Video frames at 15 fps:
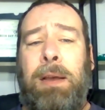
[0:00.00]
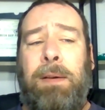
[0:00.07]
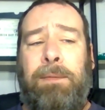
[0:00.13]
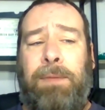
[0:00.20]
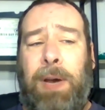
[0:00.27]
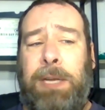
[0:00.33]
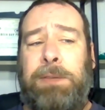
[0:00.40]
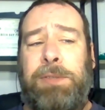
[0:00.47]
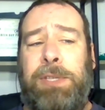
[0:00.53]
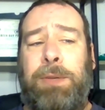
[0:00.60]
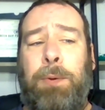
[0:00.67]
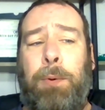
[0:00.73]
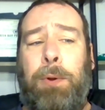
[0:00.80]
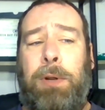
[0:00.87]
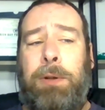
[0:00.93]
Final
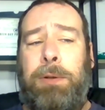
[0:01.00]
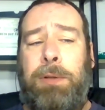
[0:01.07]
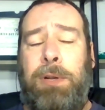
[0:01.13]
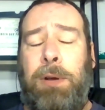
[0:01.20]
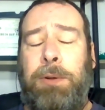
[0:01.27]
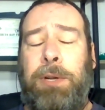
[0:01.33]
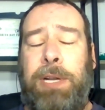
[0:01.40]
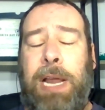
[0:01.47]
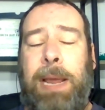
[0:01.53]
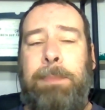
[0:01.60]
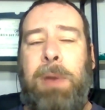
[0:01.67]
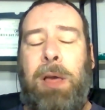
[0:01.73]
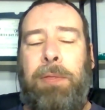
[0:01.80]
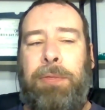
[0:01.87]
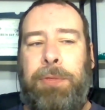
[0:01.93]
score, Notre
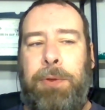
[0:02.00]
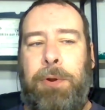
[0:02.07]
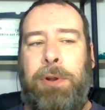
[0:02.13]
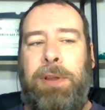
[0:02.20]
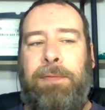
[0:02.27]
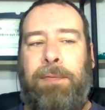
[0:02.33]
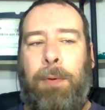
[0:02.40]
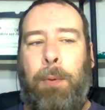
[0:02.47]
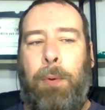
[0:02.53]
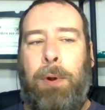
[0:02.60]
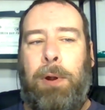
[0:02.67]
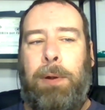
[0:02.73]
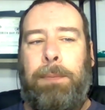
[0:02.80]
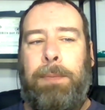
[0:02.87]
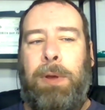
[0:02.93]
Dame
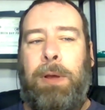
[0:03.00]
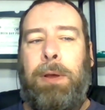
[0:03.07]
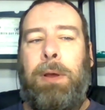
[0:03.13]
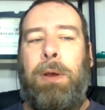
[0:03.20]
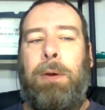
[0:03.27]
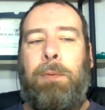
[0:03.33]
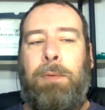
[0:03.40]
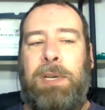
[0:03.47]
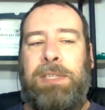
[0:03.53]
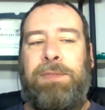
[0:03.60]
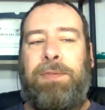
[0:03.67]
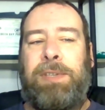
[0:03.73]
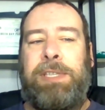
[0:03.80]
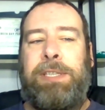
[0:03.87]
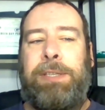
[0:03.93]
34, West
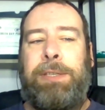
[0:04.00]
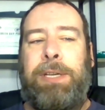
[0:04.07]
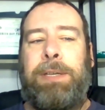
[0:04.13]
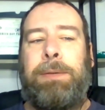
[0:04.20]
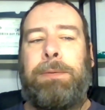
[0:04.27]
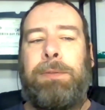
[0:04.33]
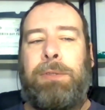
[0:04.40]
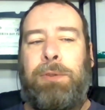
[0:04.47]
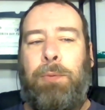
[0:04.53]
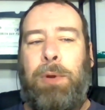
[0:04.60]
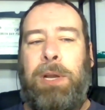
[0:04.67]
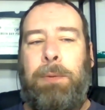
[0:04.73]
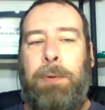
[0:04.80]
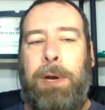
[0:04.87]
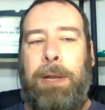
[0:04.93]
Virginia
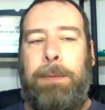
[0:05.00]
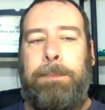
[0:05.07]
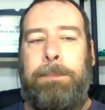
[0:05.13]
21.